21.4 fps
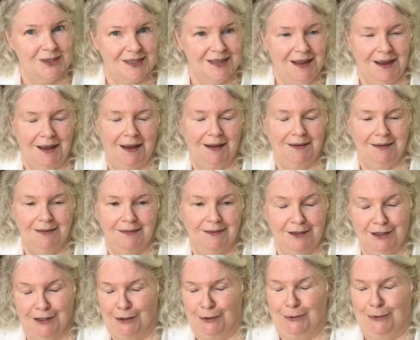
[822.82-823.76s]
as that?
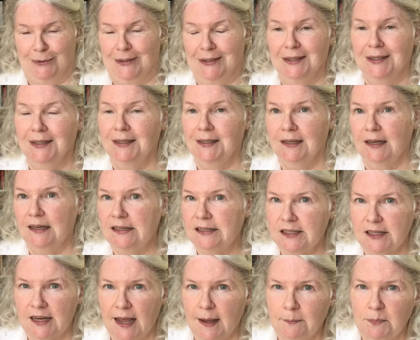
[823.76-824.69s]
No. I
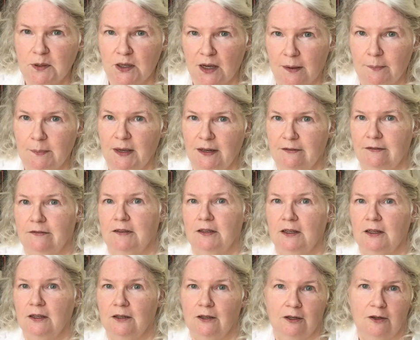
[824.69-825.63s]
snapped up
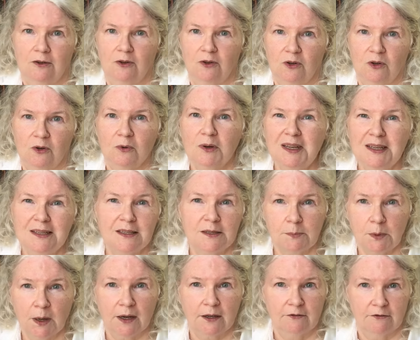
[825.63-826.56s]
every green
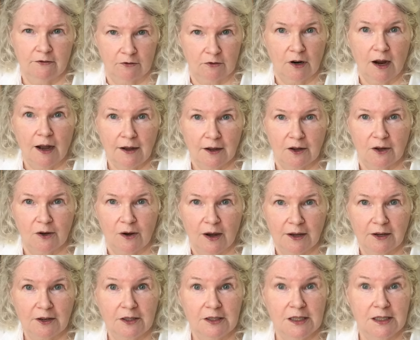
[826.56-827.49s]
spined virago I
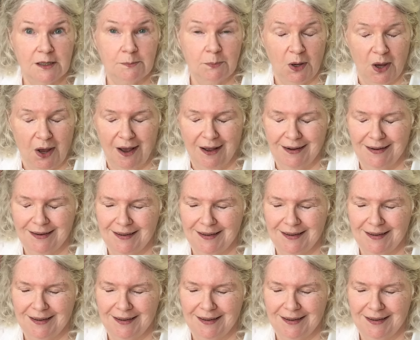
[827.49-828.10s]
could spot.